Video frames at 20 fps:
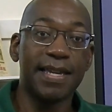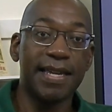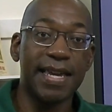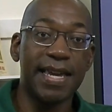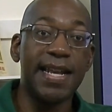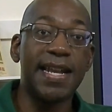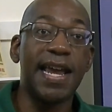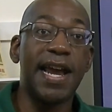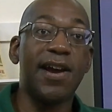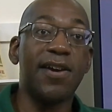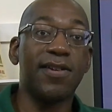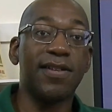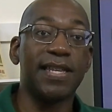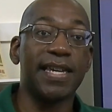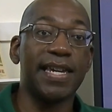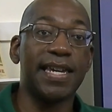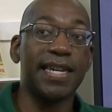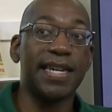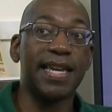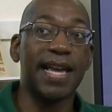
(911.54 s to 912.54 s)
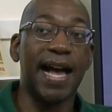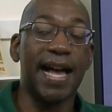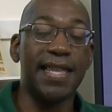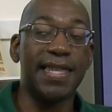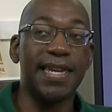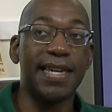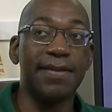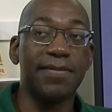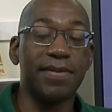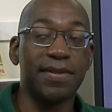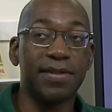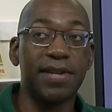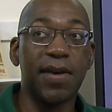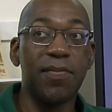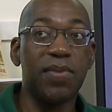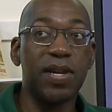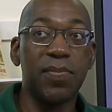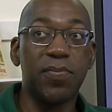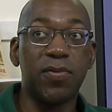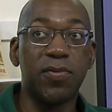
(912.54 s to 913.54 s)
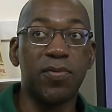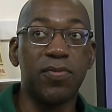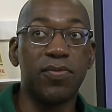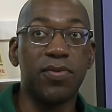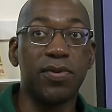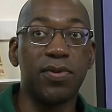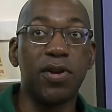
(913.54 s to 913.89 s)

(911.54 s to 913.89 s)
inherently, I think some people